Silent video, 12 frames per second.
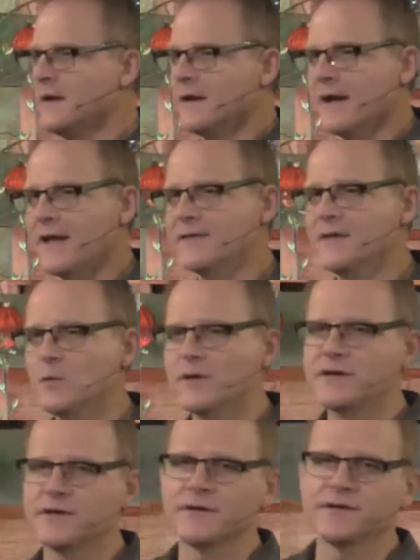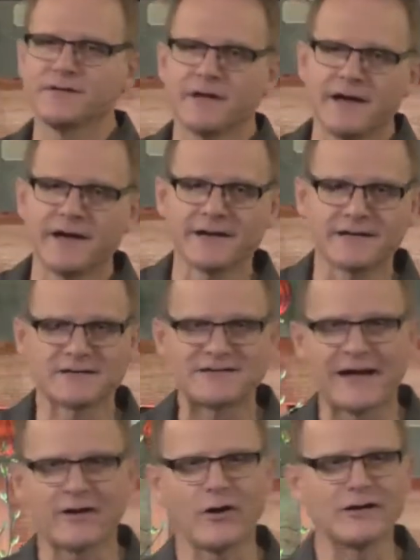and then we could uh,
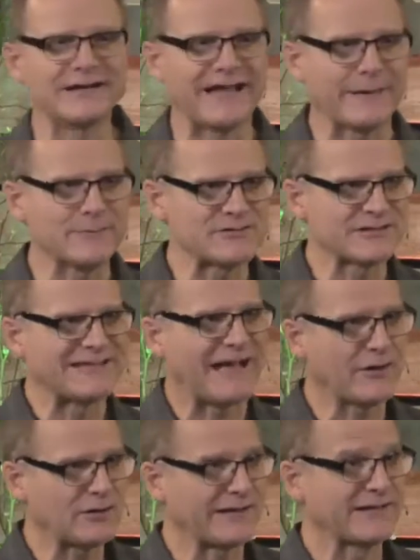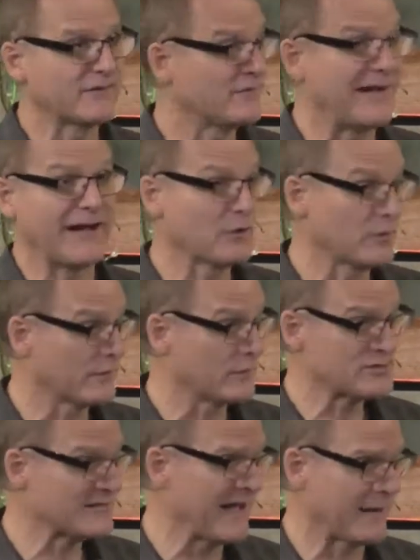take our names and calculate the value of
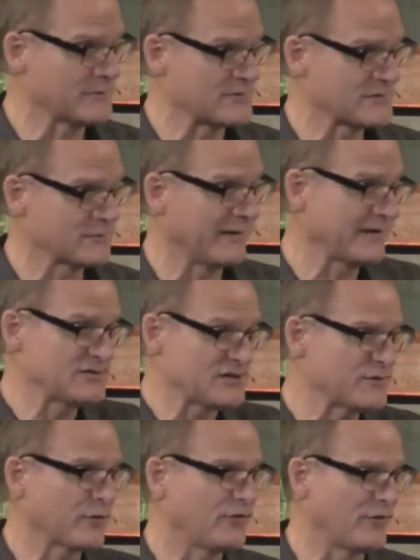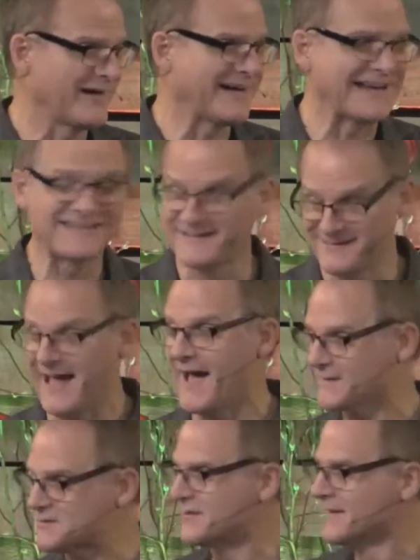those names, right? Just for fun, I did
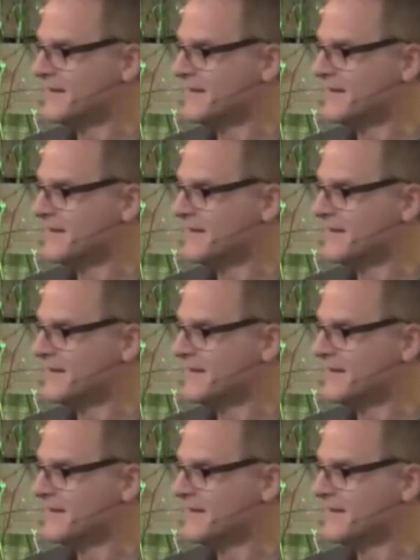that.